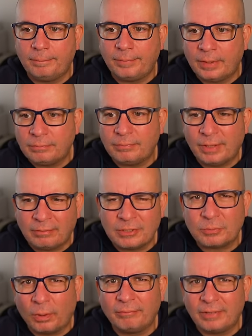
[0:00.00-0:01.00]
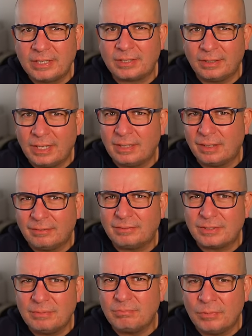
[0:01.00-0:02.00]
There is one recently
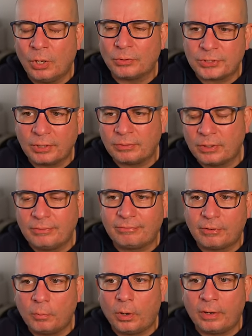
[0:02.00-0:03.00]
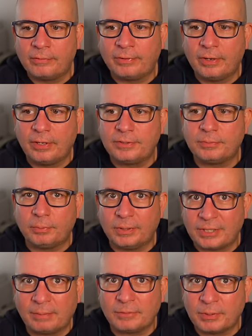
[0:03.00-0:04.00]
that's not so good from what I've heard,
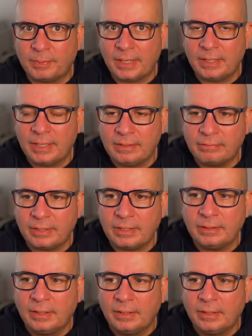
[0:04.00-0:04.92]
which happens to be an EV.